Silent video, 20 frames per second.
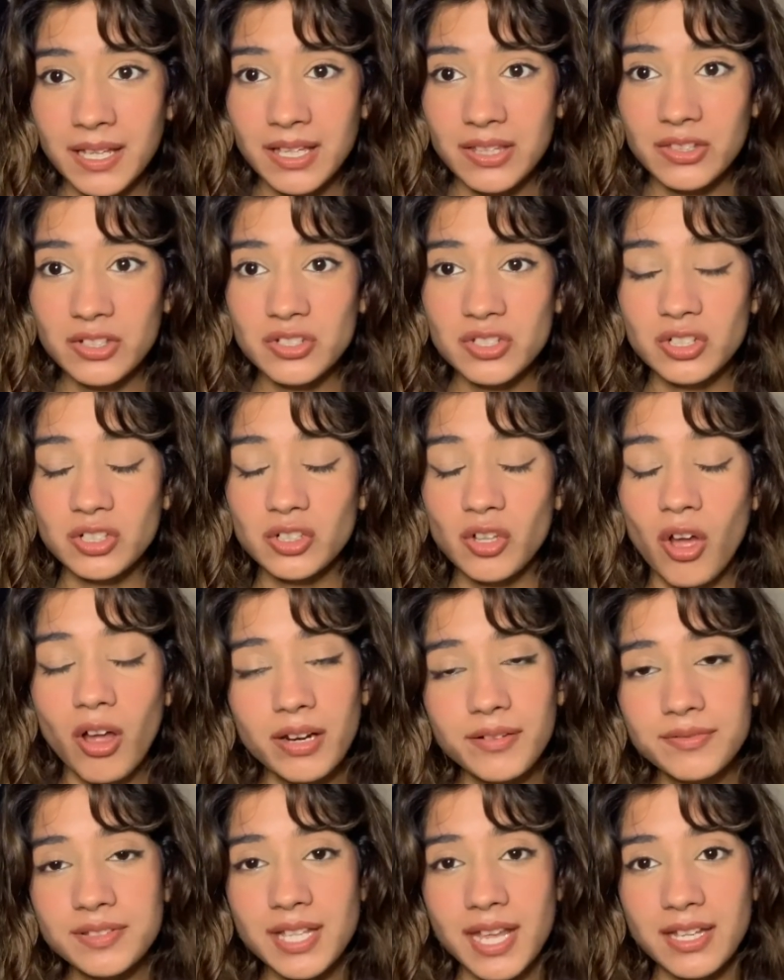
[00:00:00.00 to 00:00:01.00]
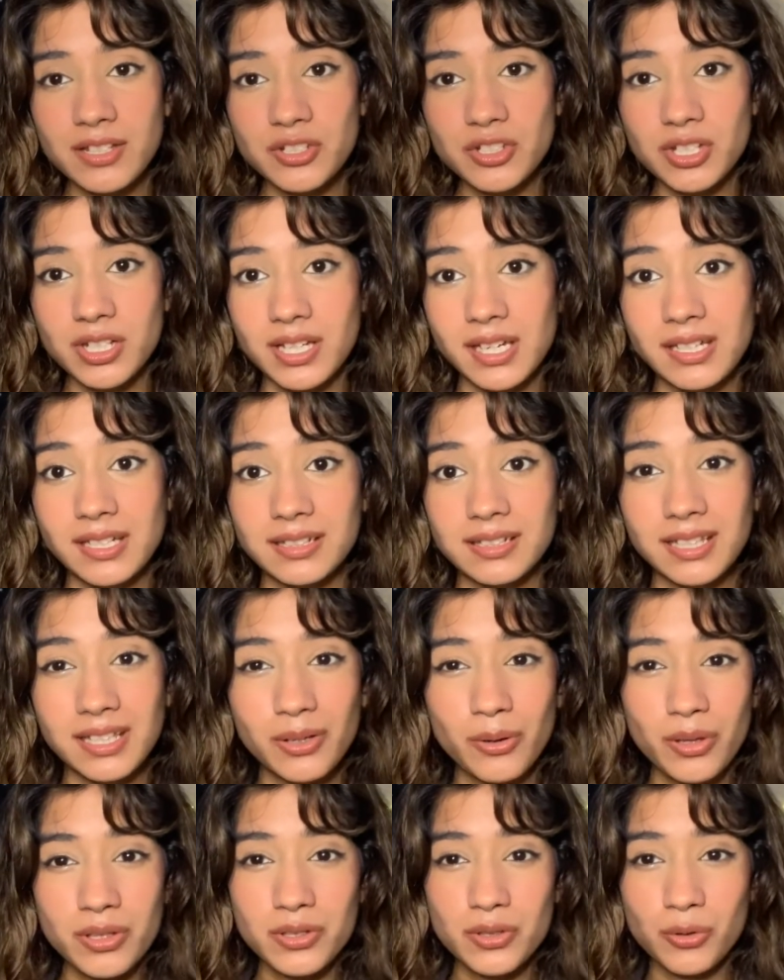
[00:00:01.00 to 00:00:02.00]
There's a lot of tension.
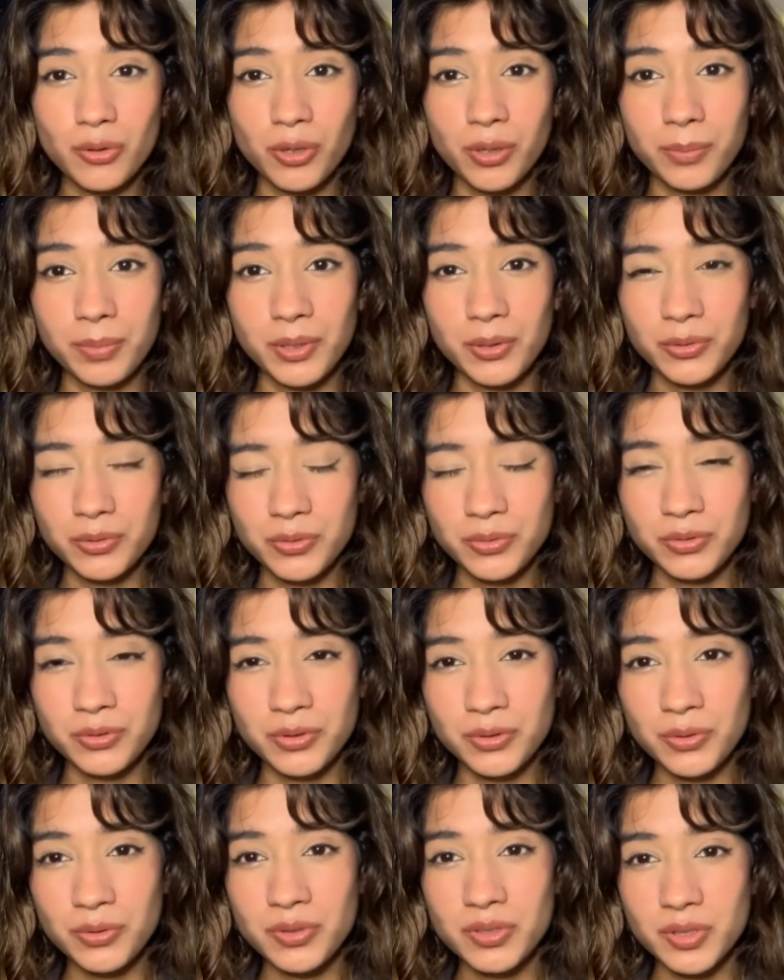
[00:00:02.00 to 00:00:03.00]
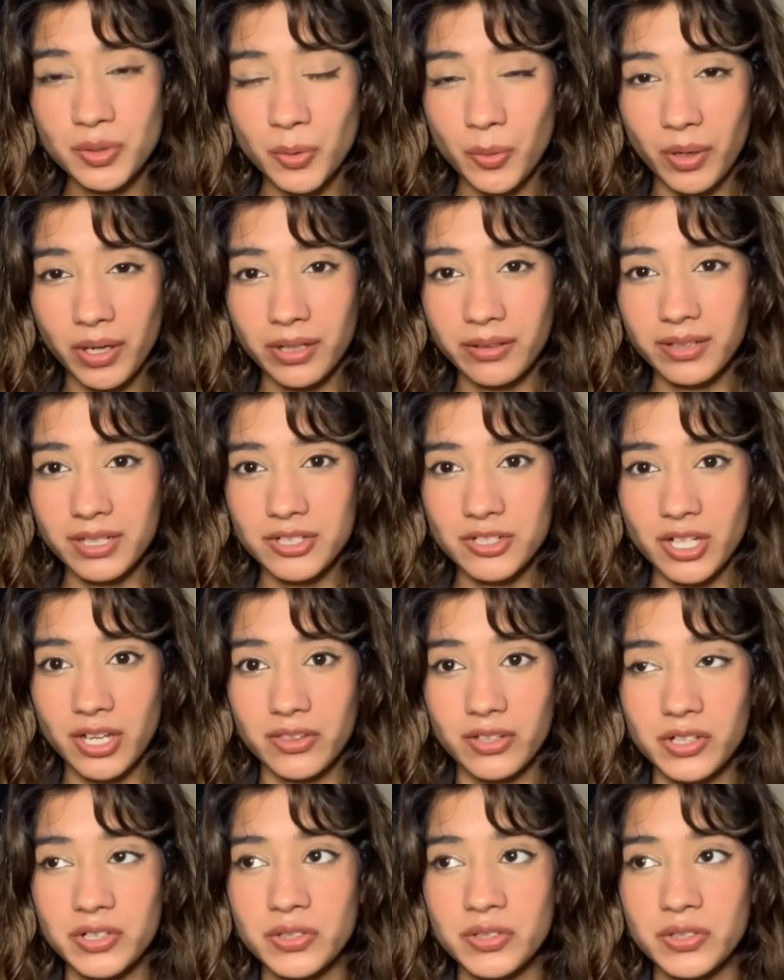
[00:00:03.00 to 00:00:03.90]
Leo and Scorpio do square each other,